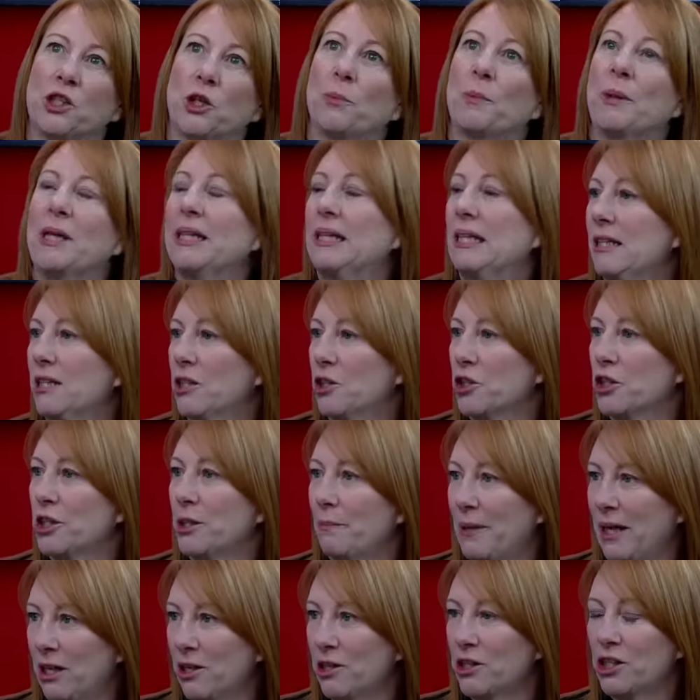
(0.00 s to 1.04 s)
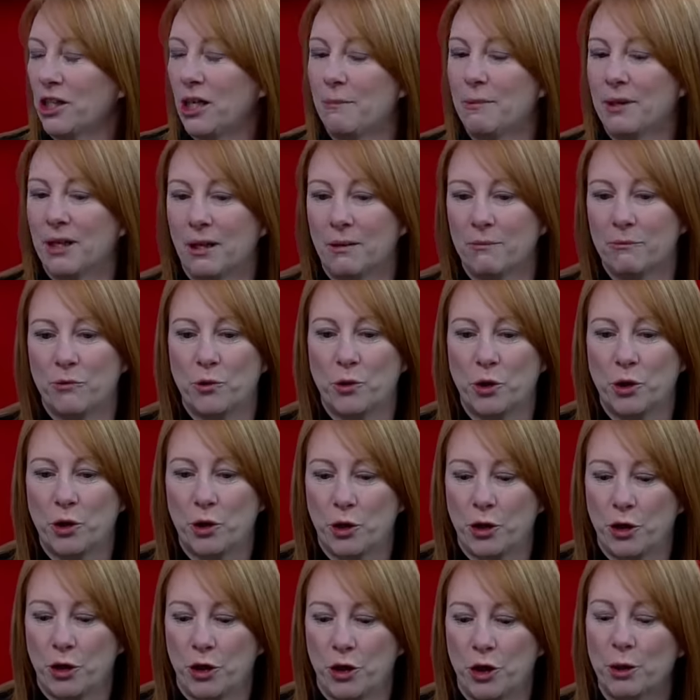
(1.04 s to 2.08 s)
show me that there's a marriage coming up for
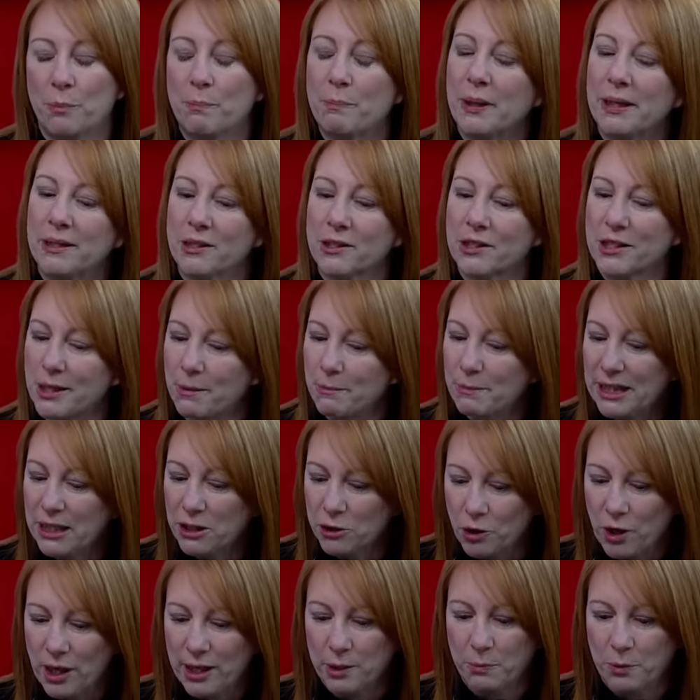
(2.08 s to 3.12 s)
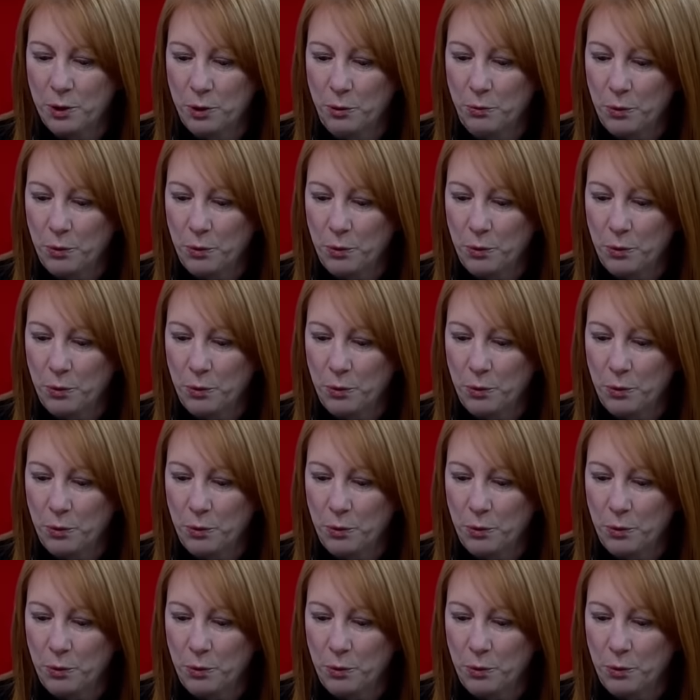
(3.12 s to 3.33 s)
her, but there's somebody trying to put